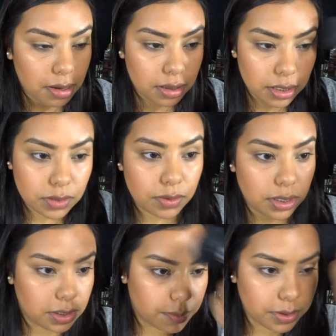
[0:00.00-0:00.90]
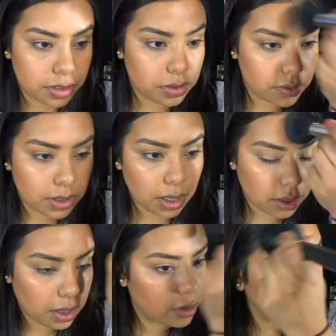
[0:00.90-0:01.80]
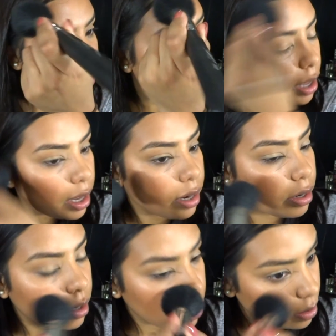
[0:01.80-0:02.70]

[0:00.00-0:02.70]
This one is producing a lot of hair.